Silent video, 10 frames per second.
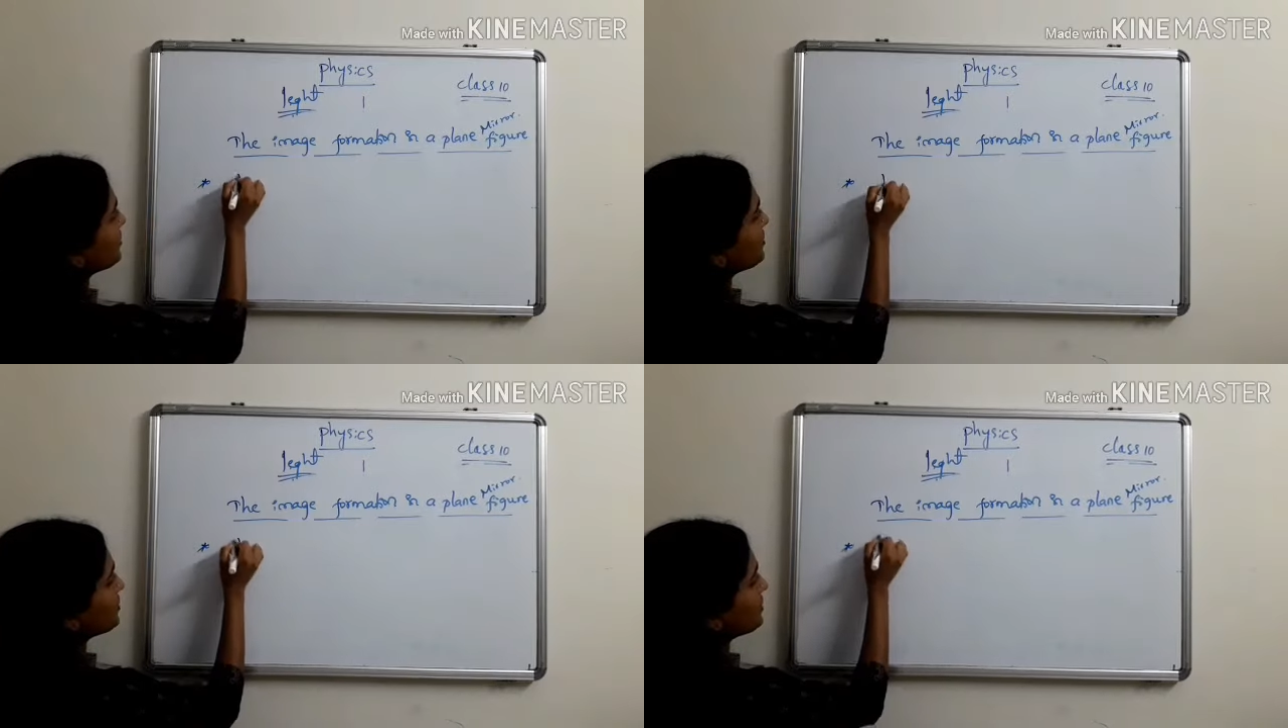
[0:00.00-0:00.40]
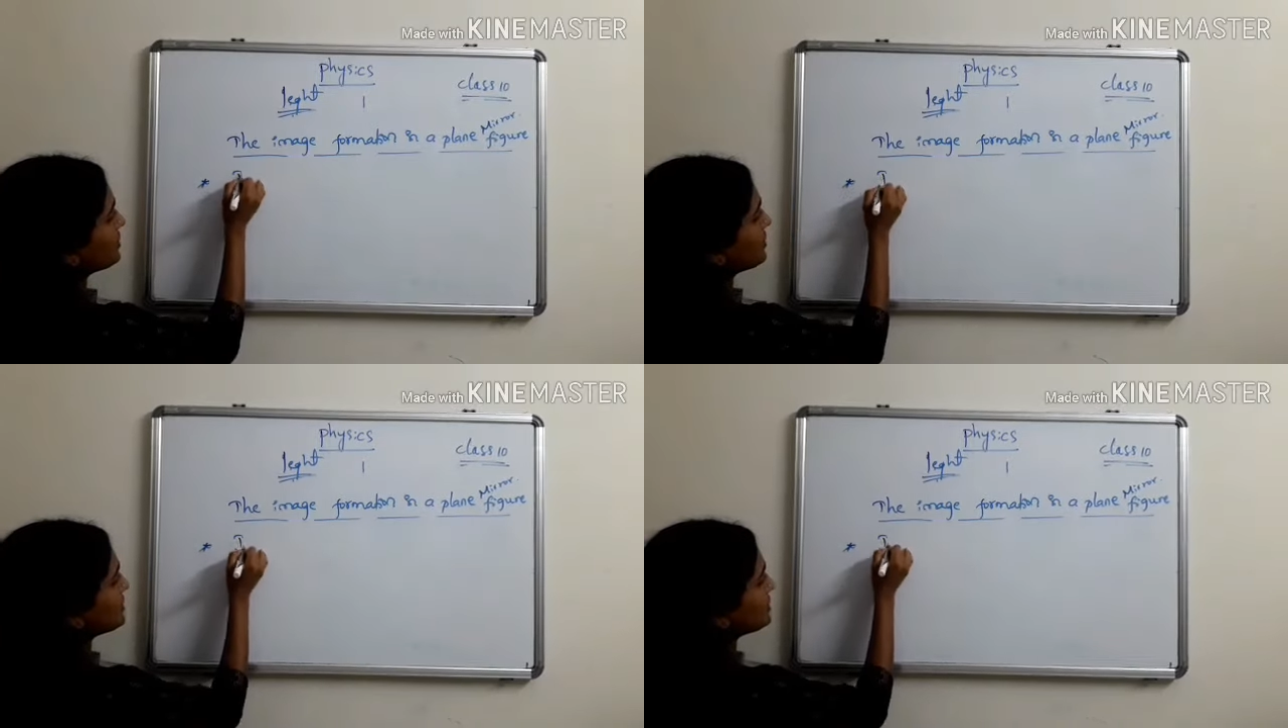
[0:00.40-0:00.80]

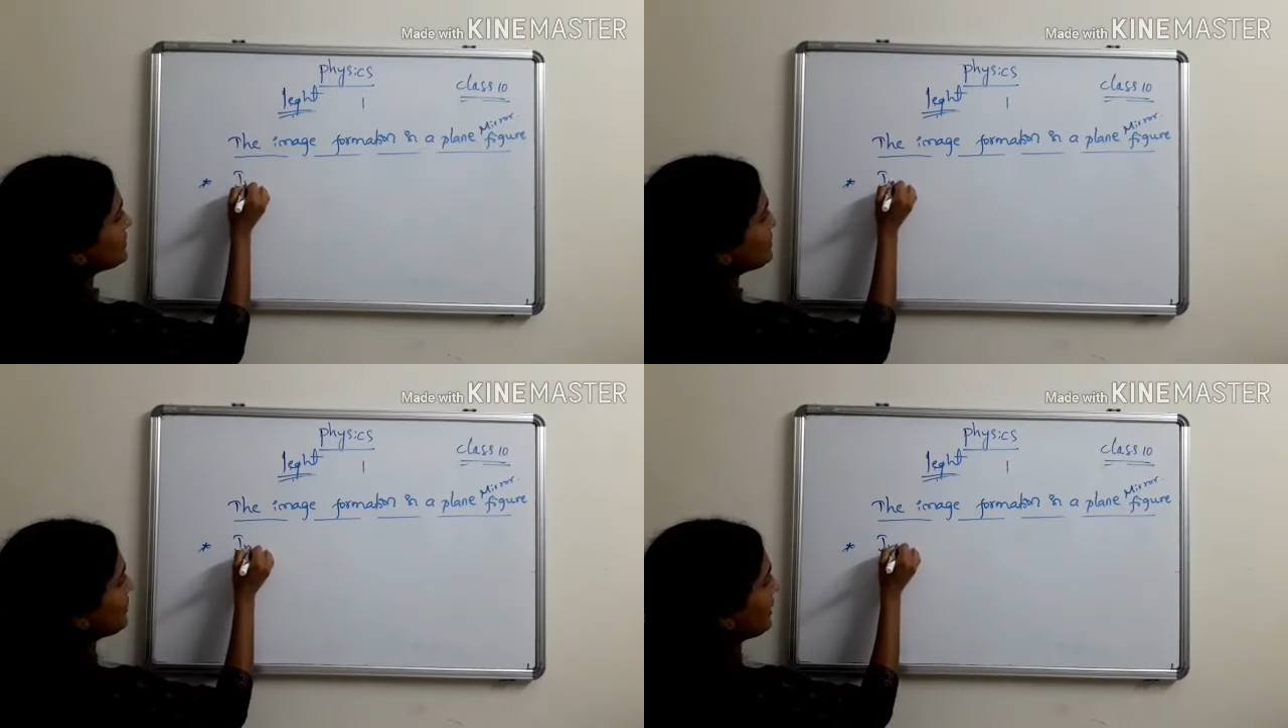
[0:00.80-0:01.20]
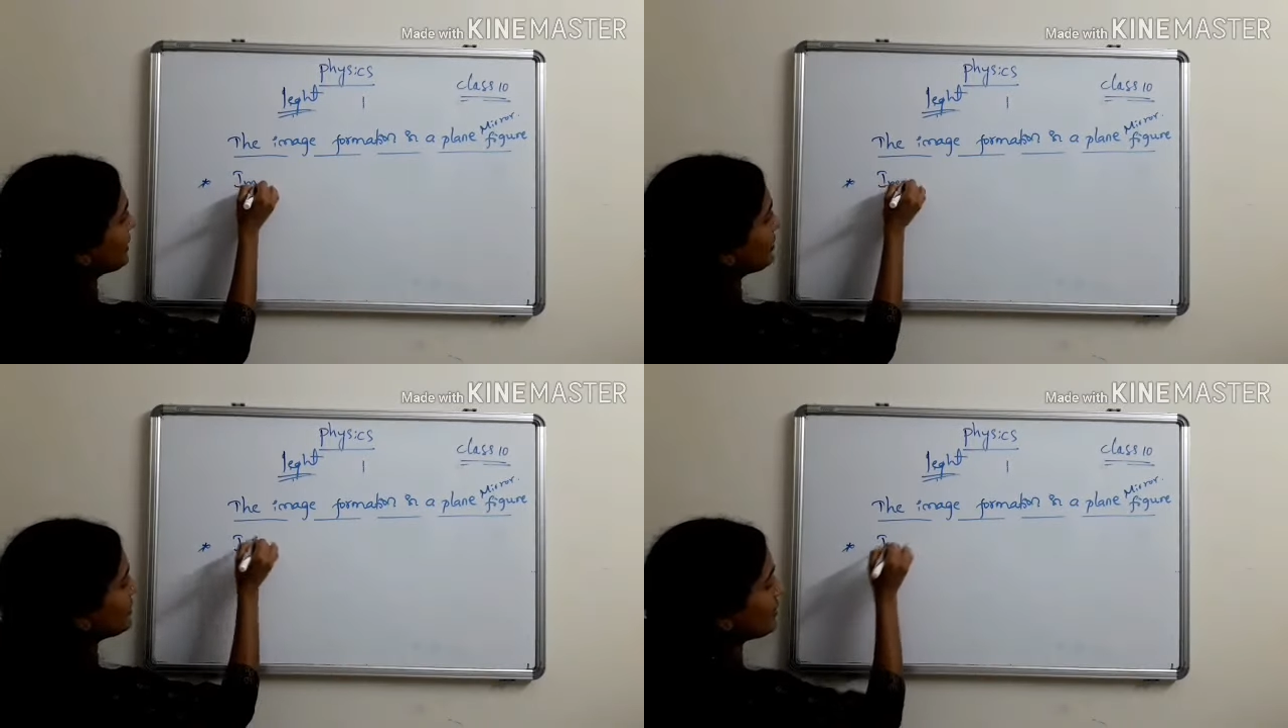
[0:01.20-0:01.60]
Don't listen
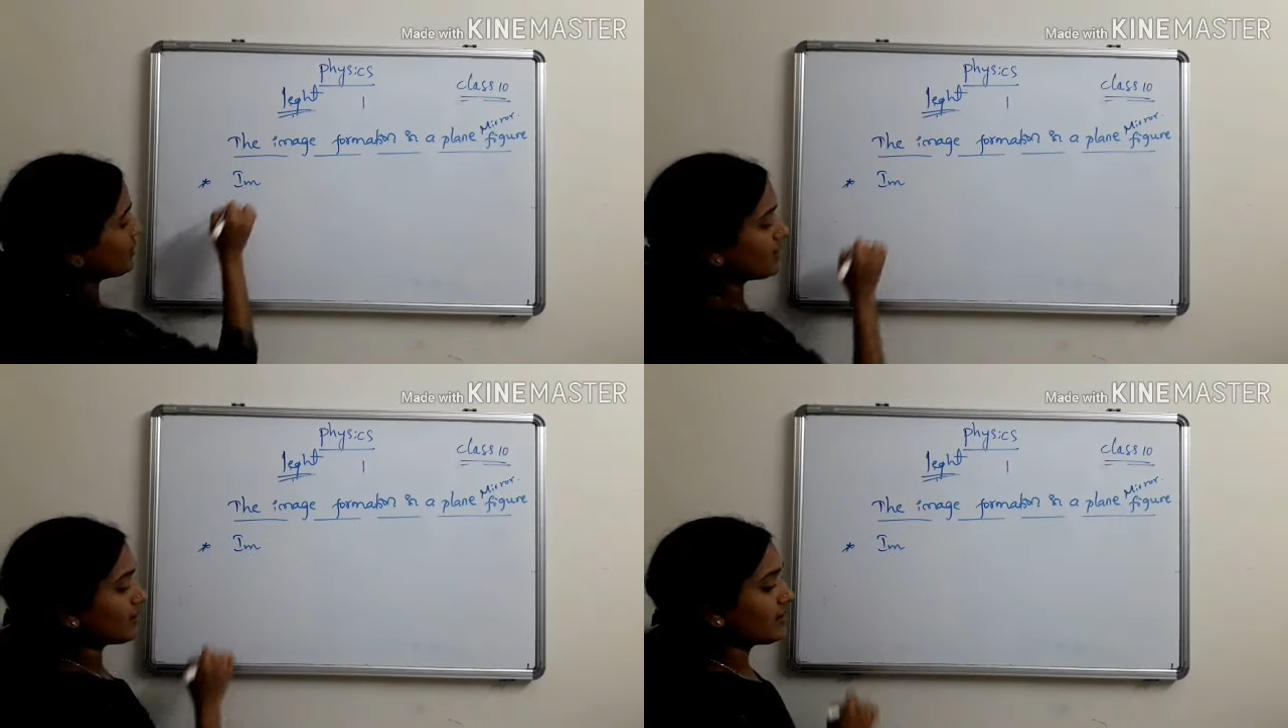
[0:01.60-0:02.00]
blindly.